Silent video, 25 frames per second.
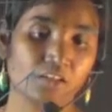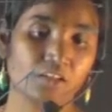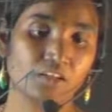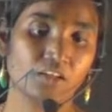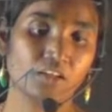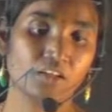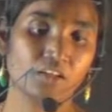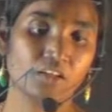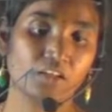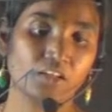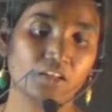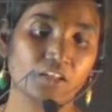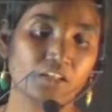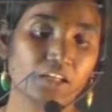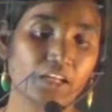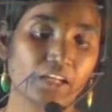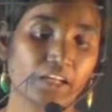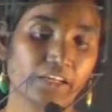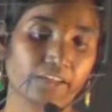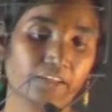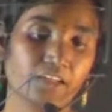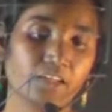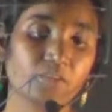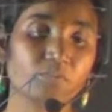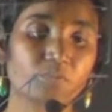here I
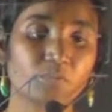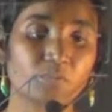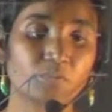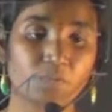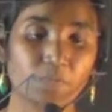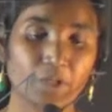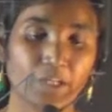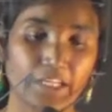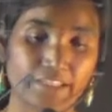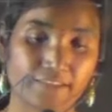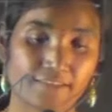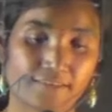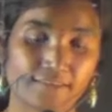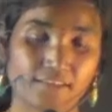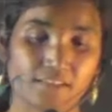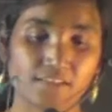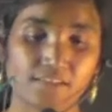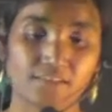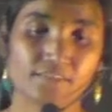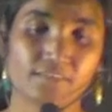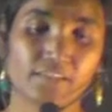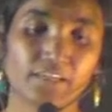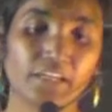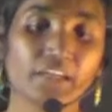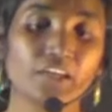can place this,
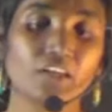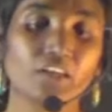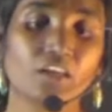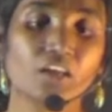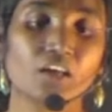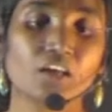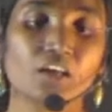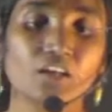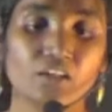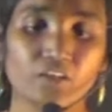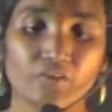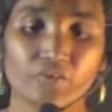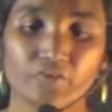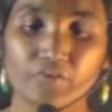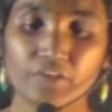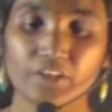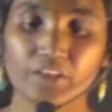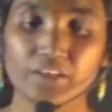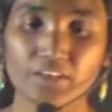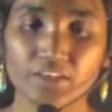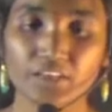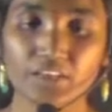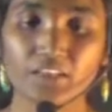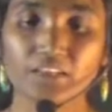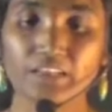right, in the
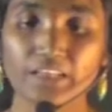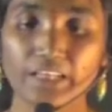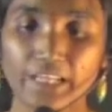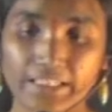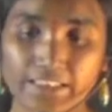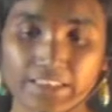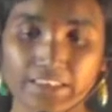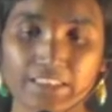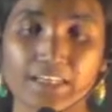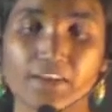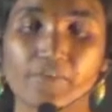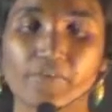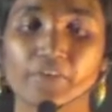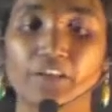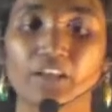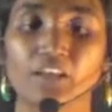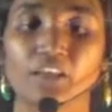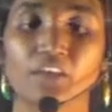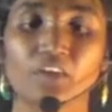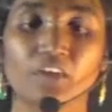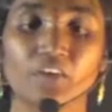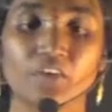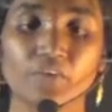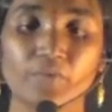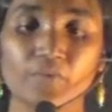next level.
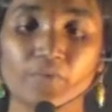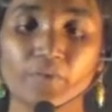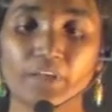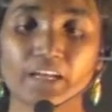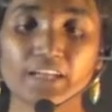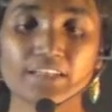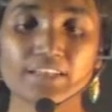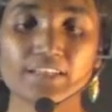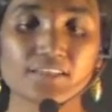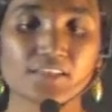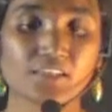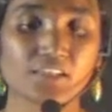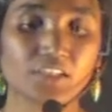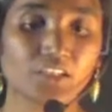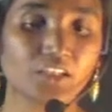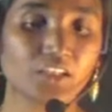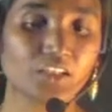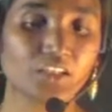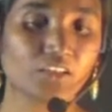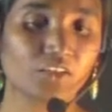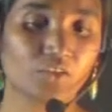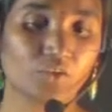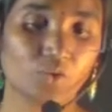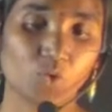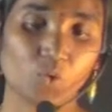Whereas here
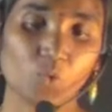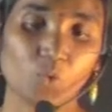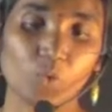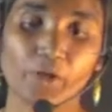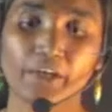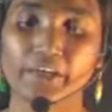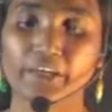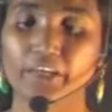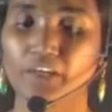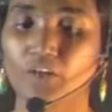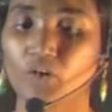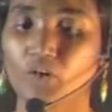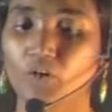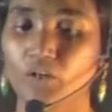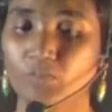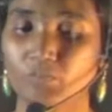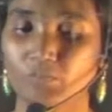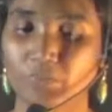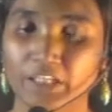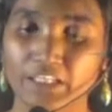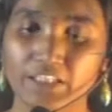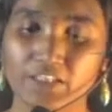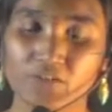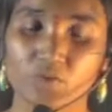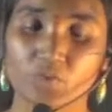no, I cannot
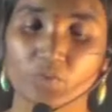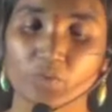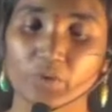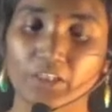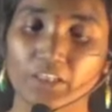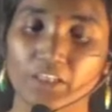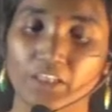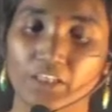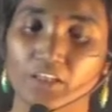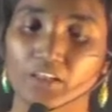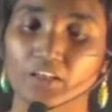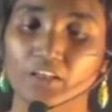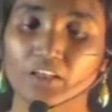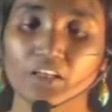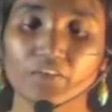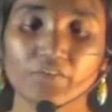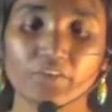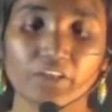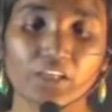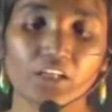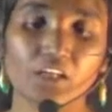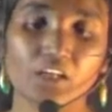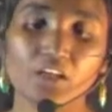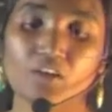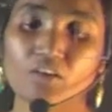place over here, even
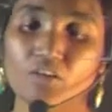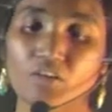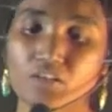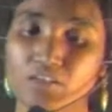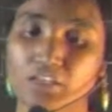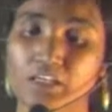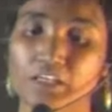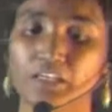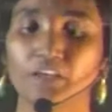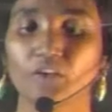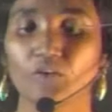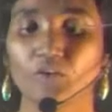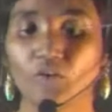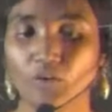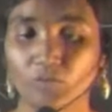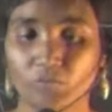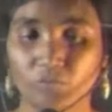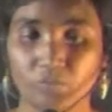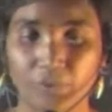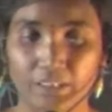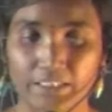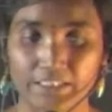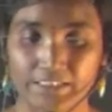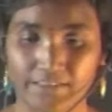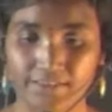here also I cannot
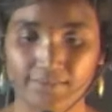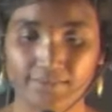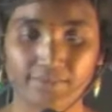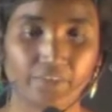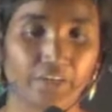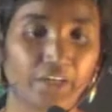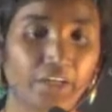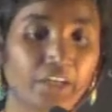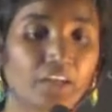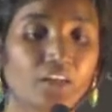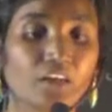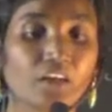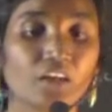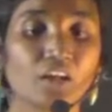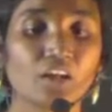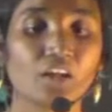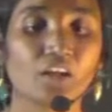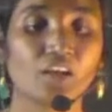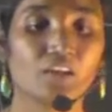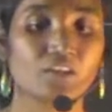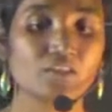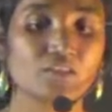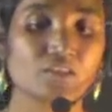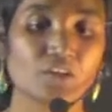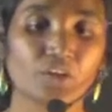place, right?
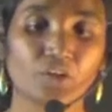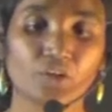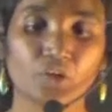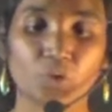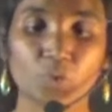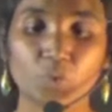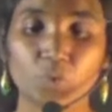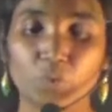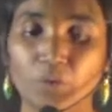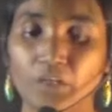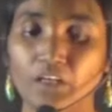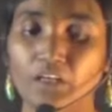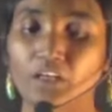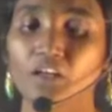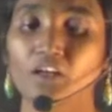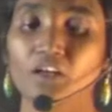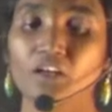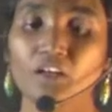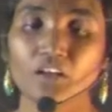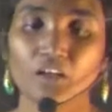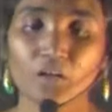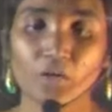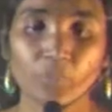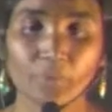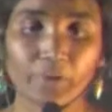So q3.
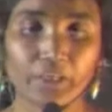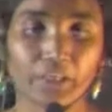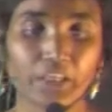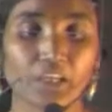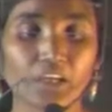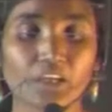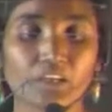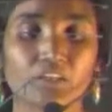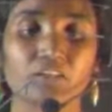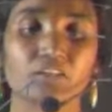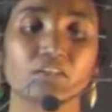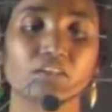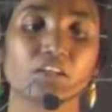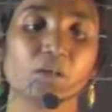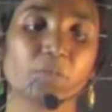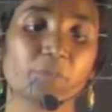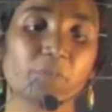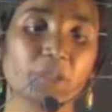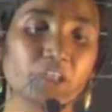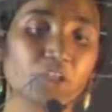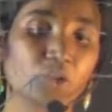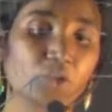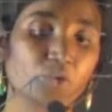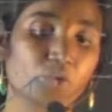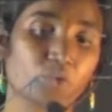Now again coming to
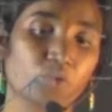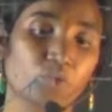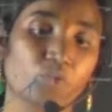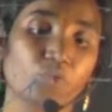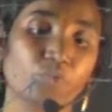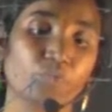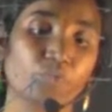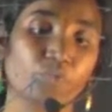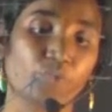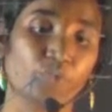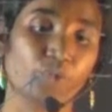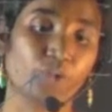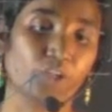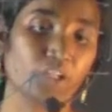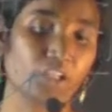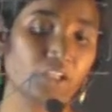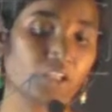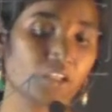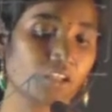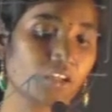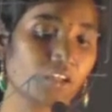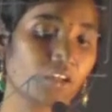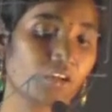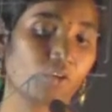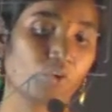q4, here
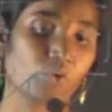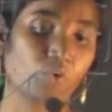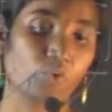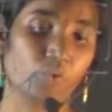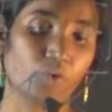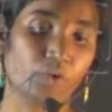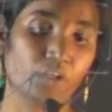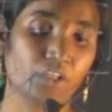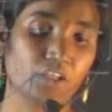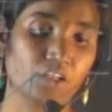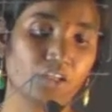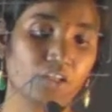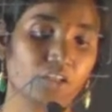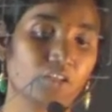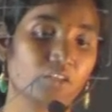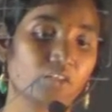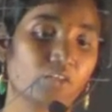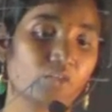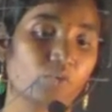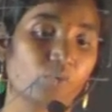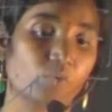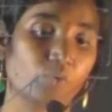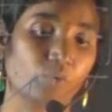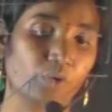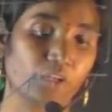no, here
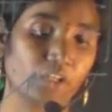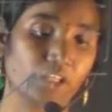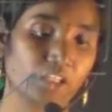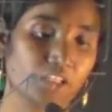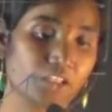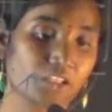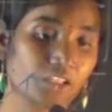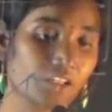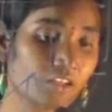no, here